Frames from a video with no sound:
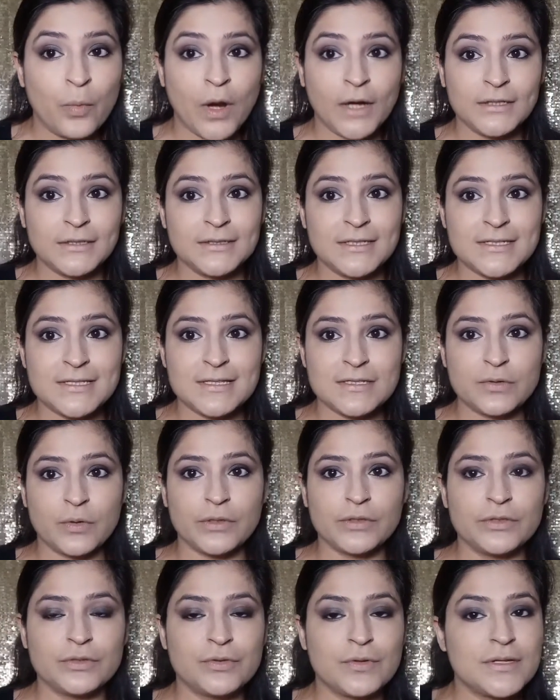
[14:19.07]
What this is
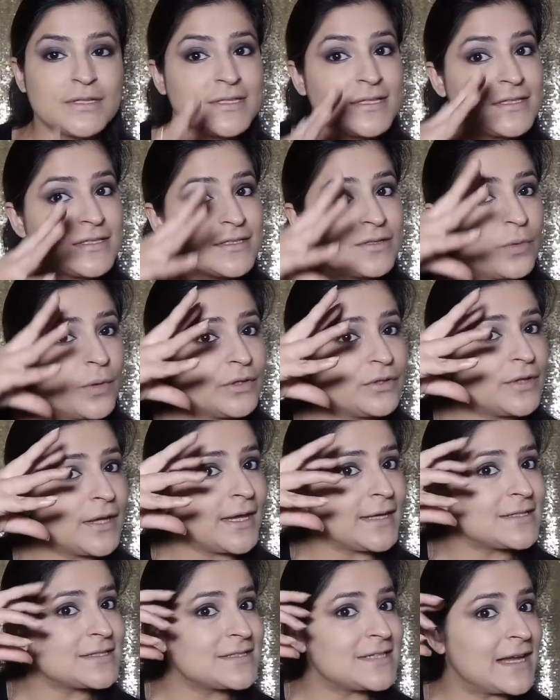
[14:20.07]
going to do is, it's going
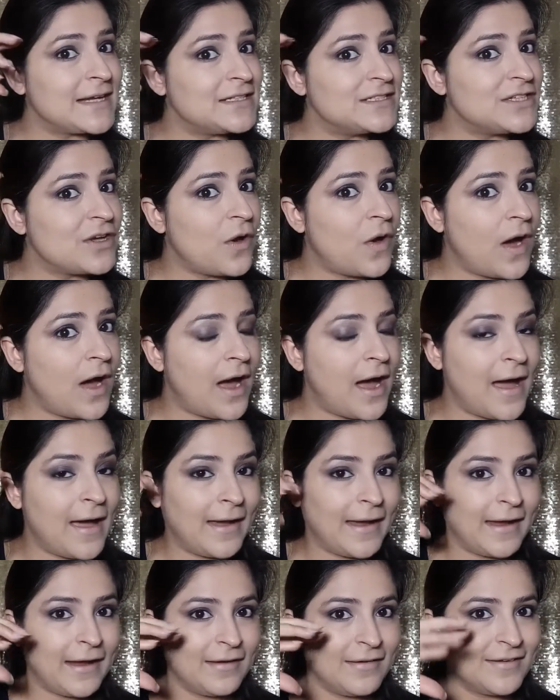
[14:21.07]
to extend your
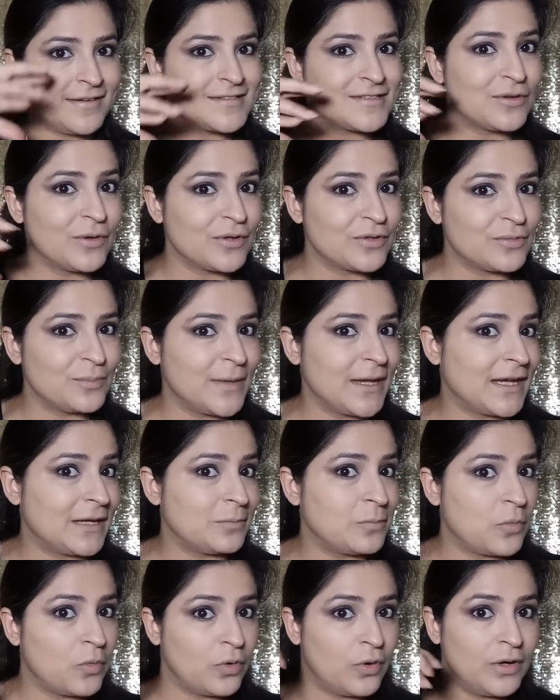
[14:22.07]
eye. It's going to make
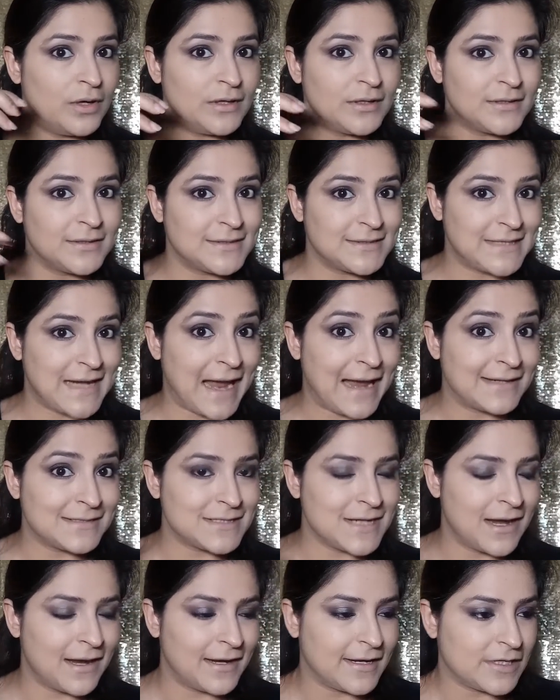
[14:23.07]
it more
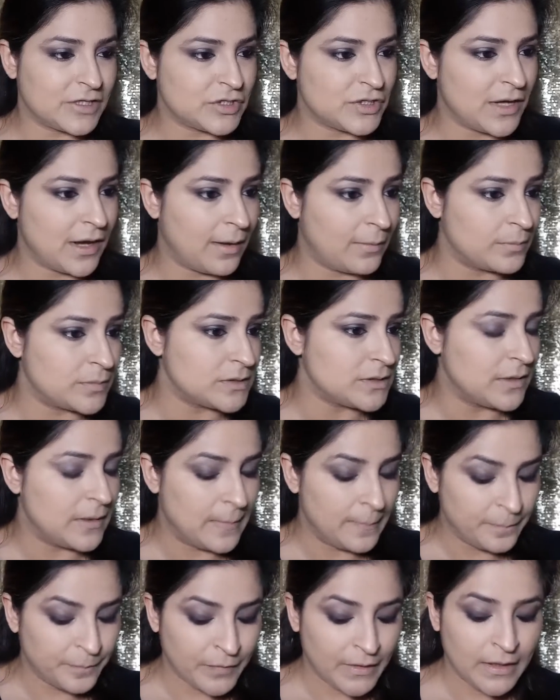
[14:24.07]
cat eye shaped.
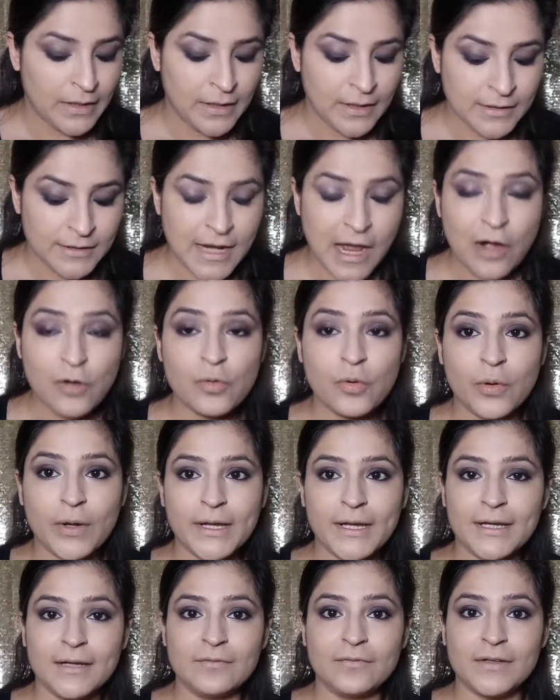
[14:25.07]
Now
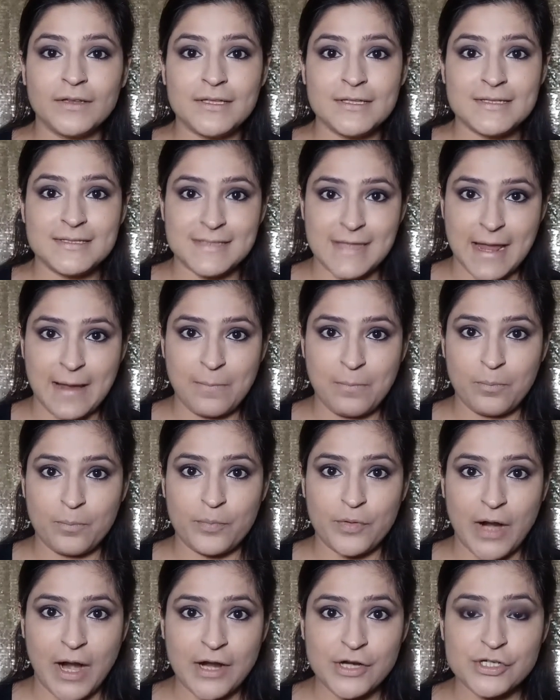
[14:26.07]
going in with the
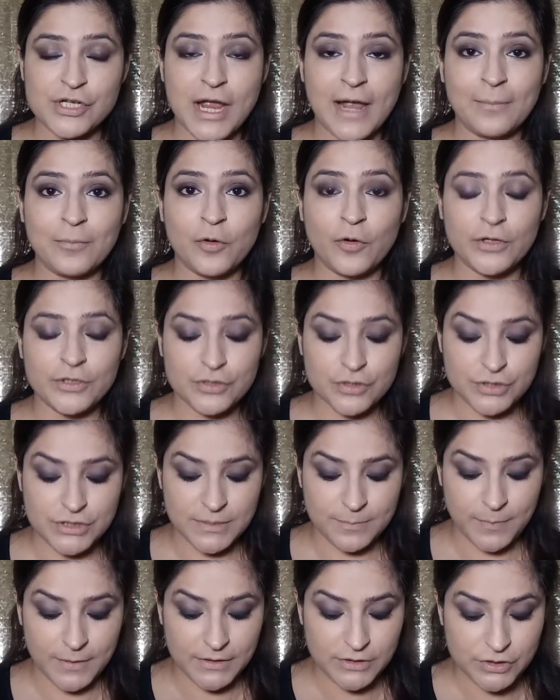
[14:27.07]
same brush, I'm going to
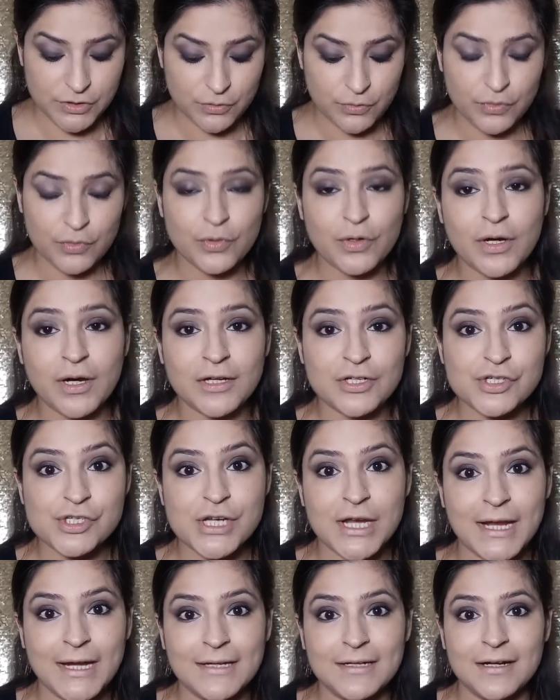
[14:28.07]
dip into a
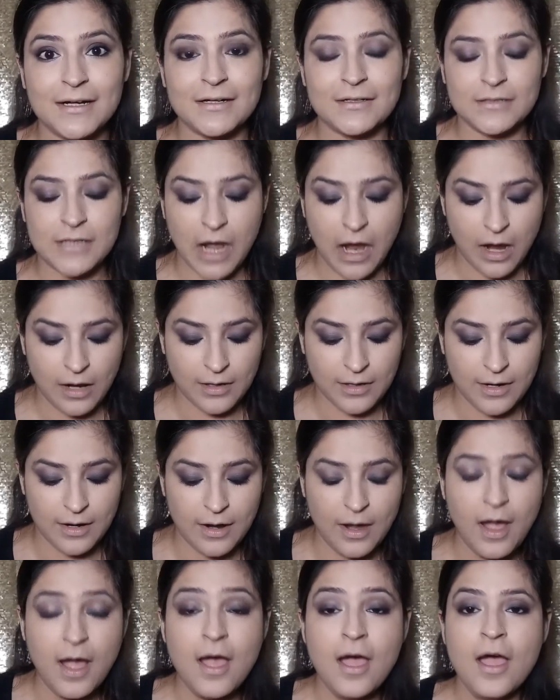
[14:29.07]
shade
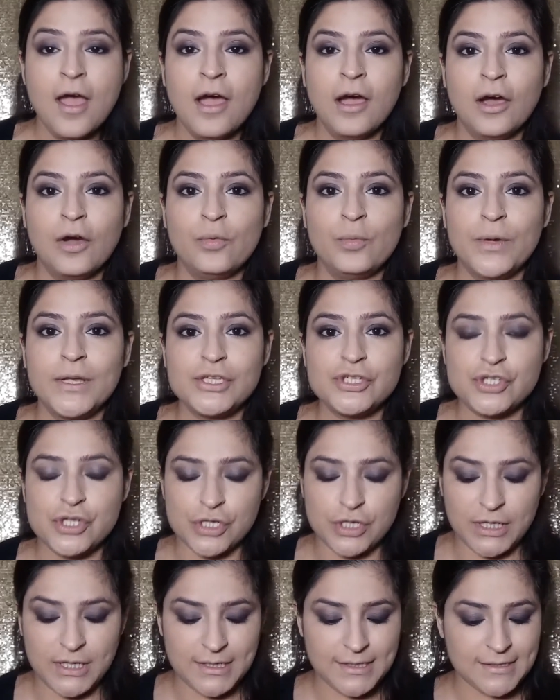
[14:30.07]
darker,
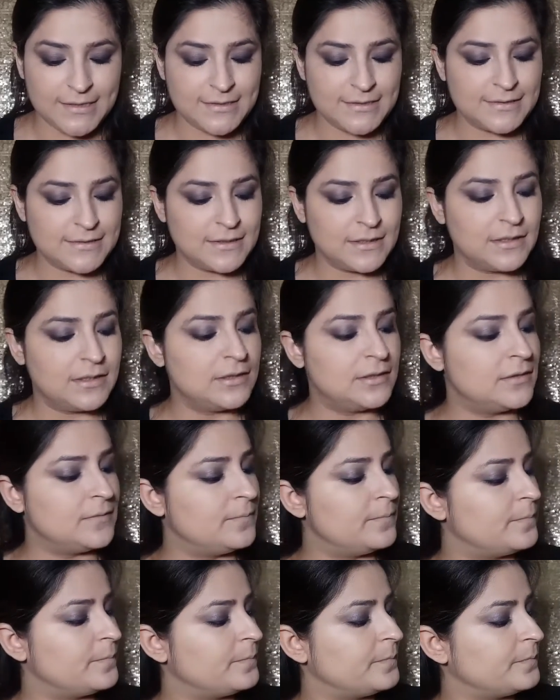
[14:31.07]
which is
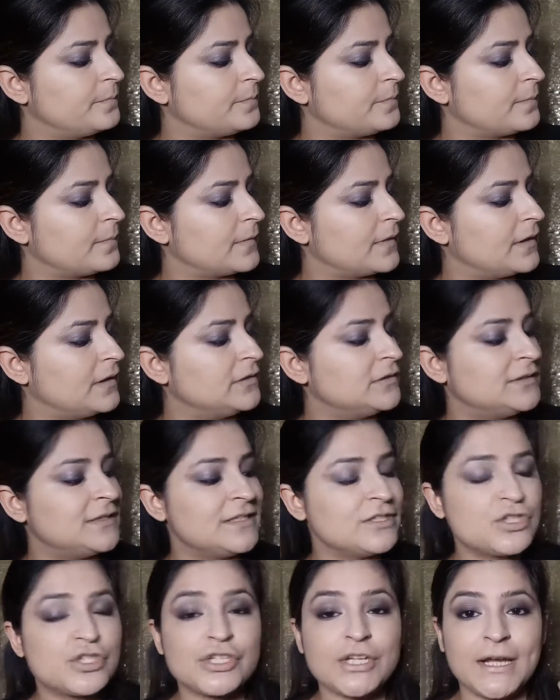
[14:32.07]

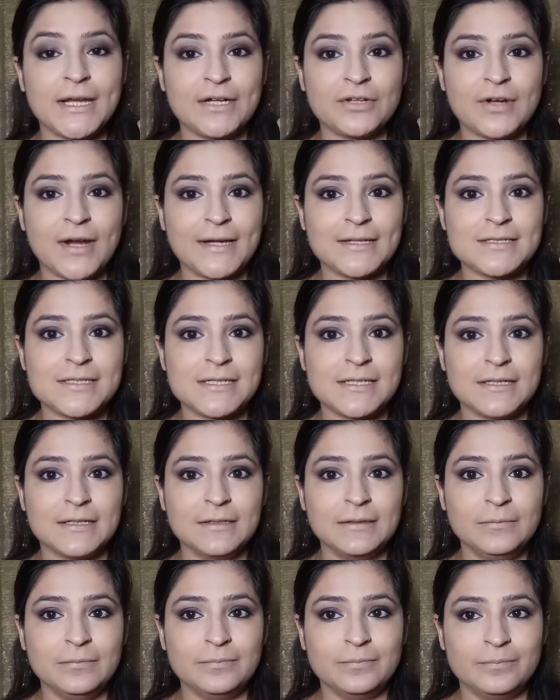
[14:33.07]
this shade right
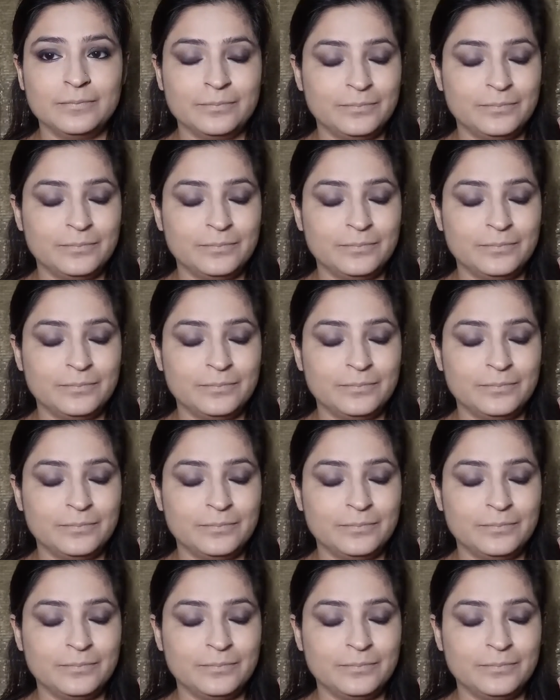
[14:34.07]
here.